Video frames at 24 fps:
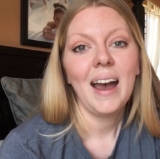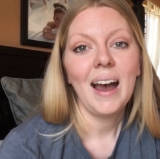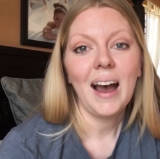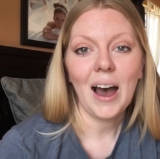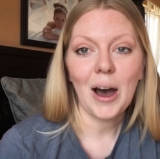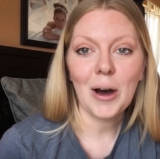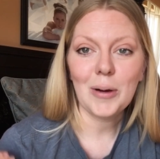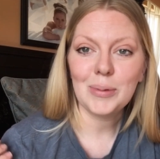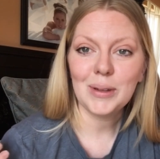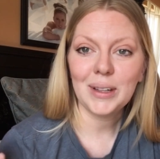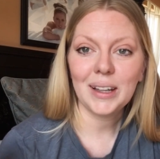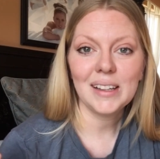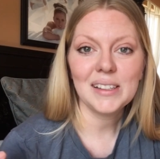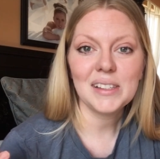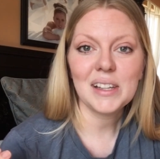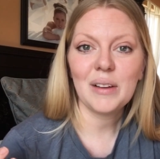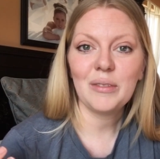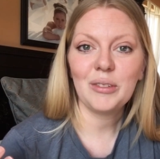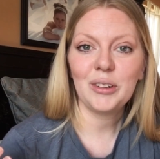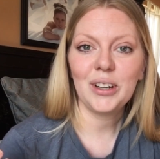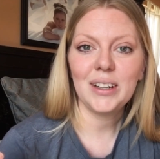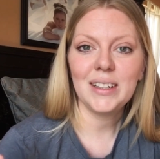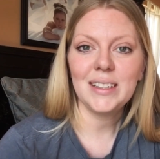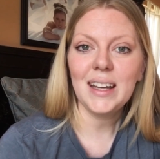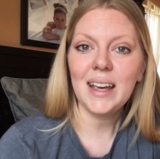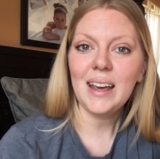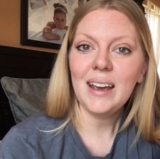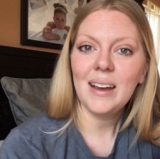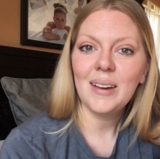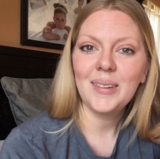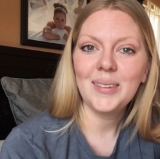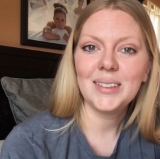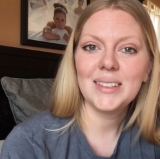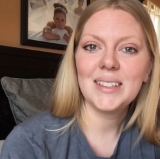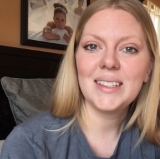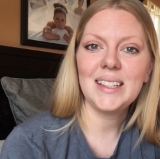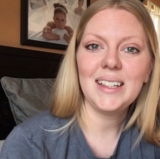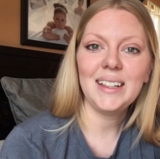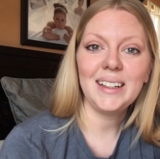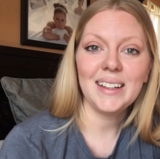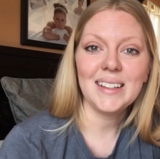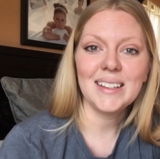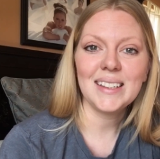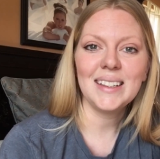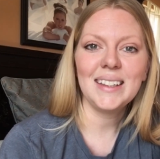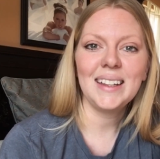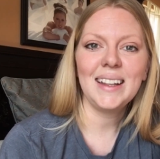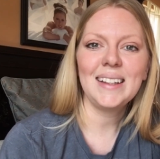I hope you guys have a great day, and we'll see you
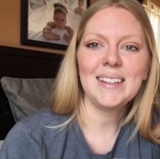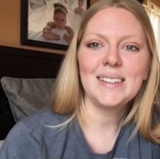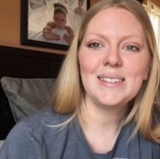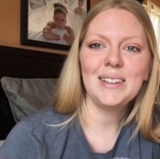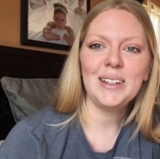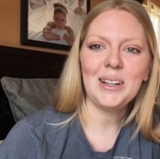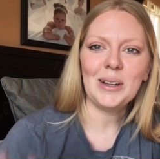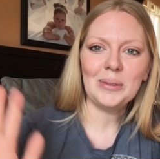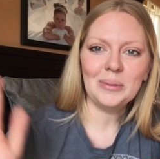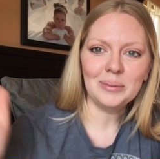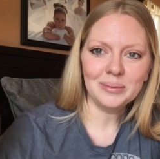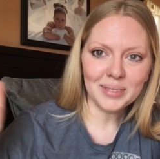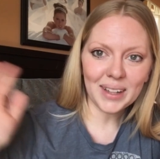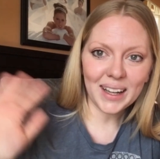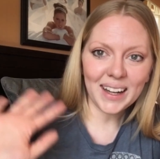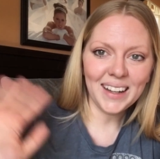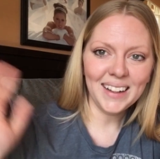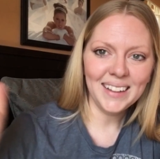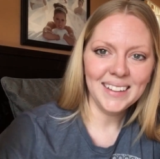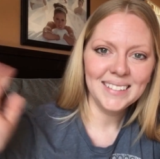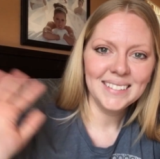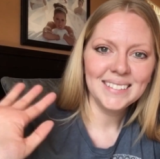guys in the next video. Bye!